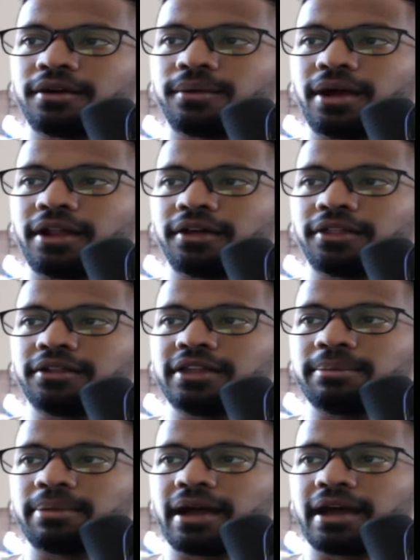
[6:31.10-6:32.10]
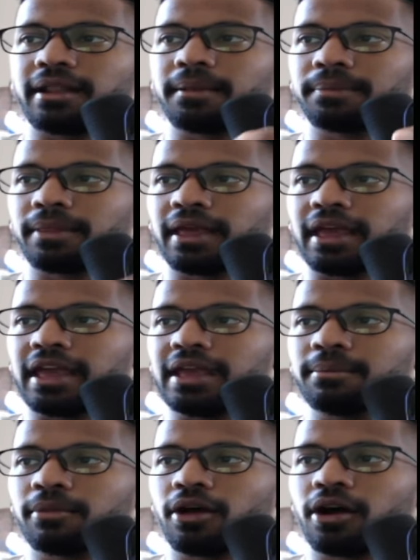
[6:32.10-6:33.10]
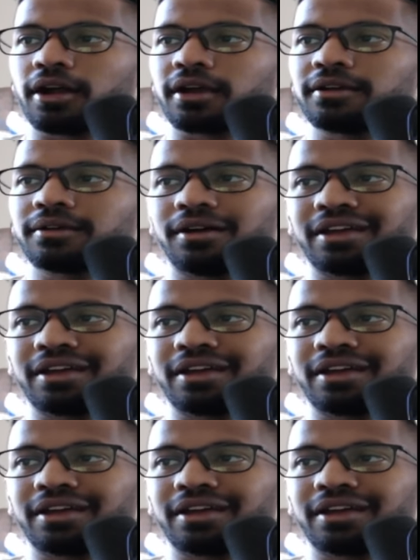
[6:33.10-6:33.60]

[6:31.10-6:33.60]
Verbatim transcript: right on the D-pad, aim lock.